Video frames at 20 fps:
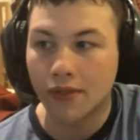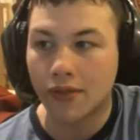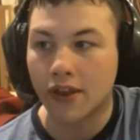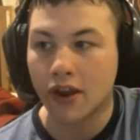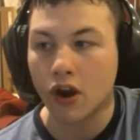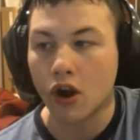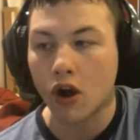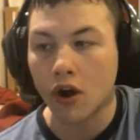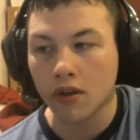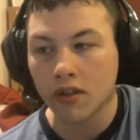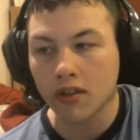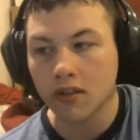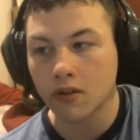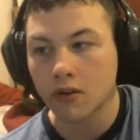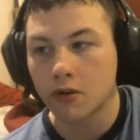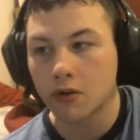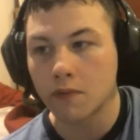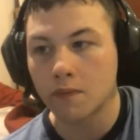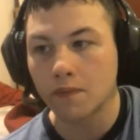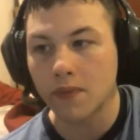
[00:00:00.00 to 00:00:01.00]
They're
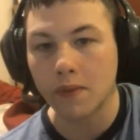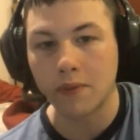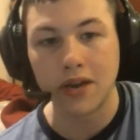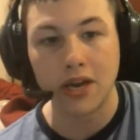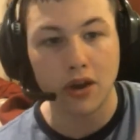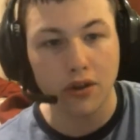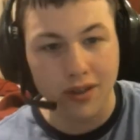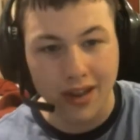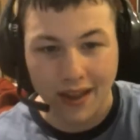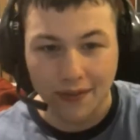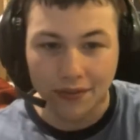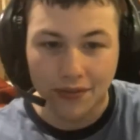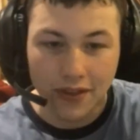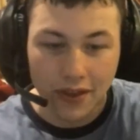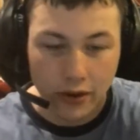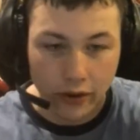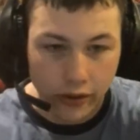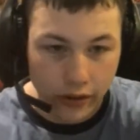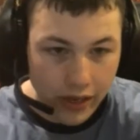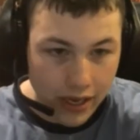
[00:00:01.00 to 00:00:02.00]
also, I mean, you also get,
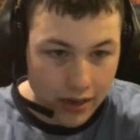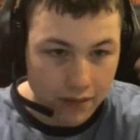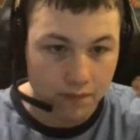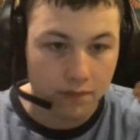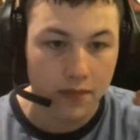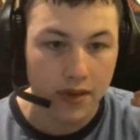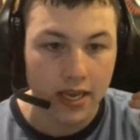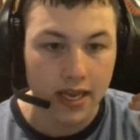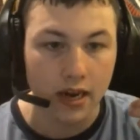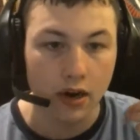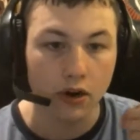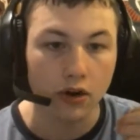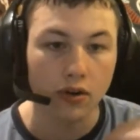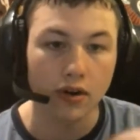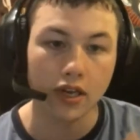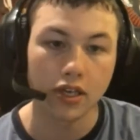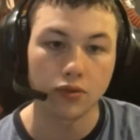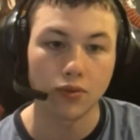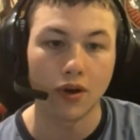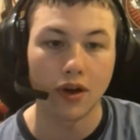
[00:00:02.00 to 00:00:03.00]
you can hear
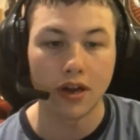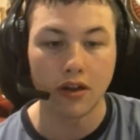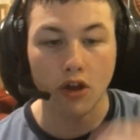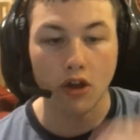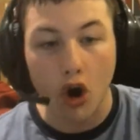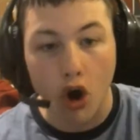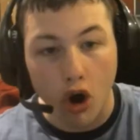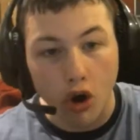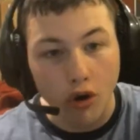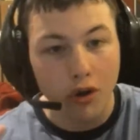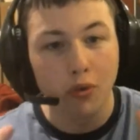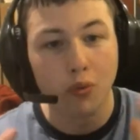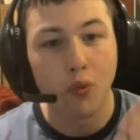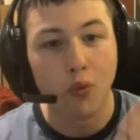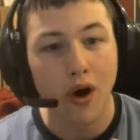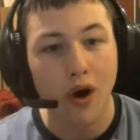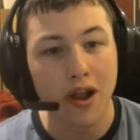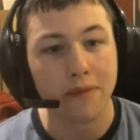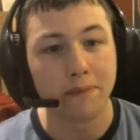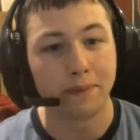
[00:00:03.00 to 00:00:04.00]
as well. It's all in
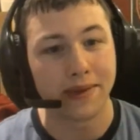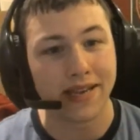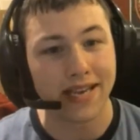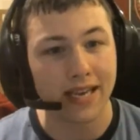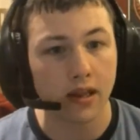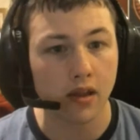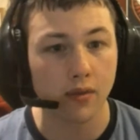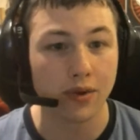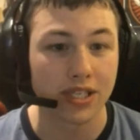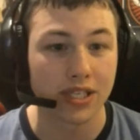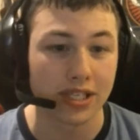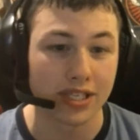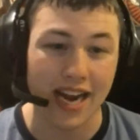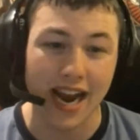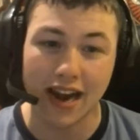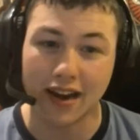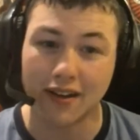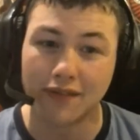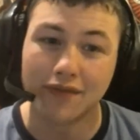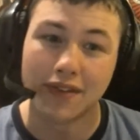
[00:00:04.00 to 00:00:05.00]
one piece, which is
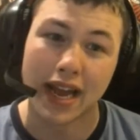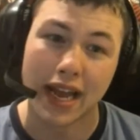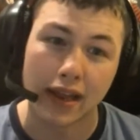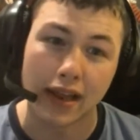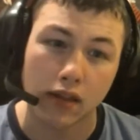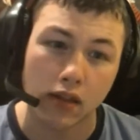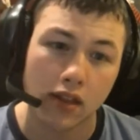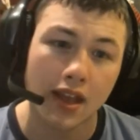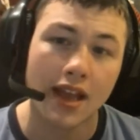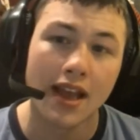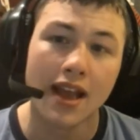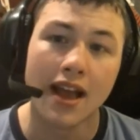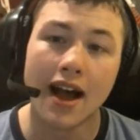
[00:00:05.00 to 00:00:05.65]
kind of nice.